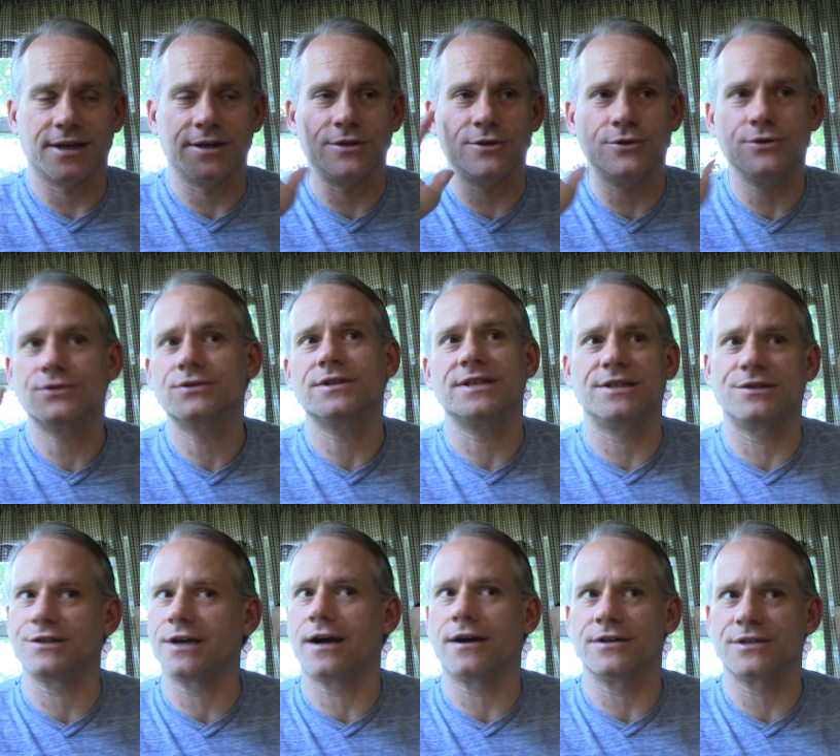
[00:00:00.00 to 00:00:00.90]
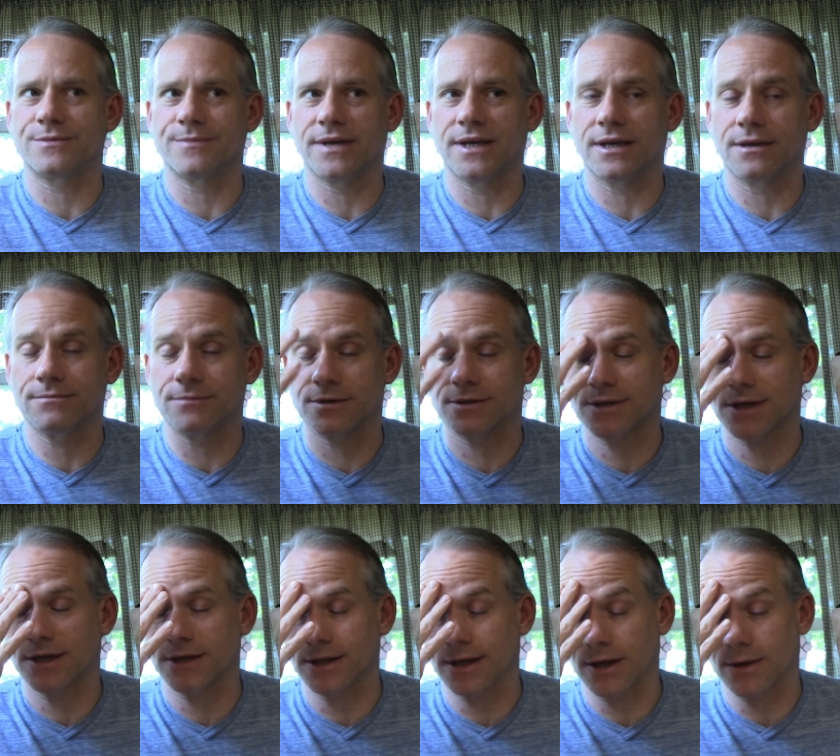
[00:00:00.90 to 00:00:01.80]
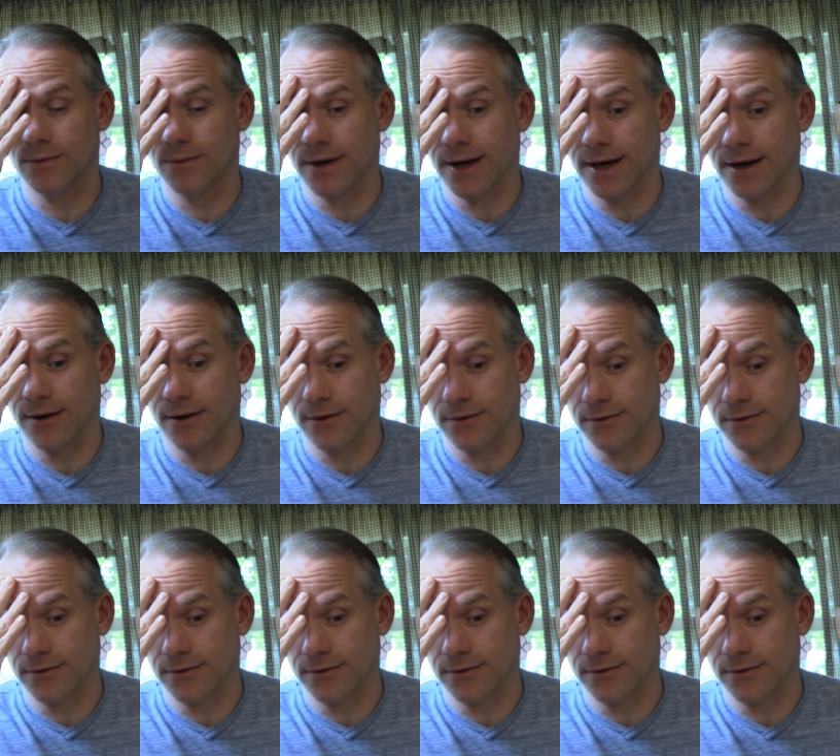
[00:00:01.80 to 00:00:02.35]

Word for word: It usually jars me. I'm just kind of like, wow,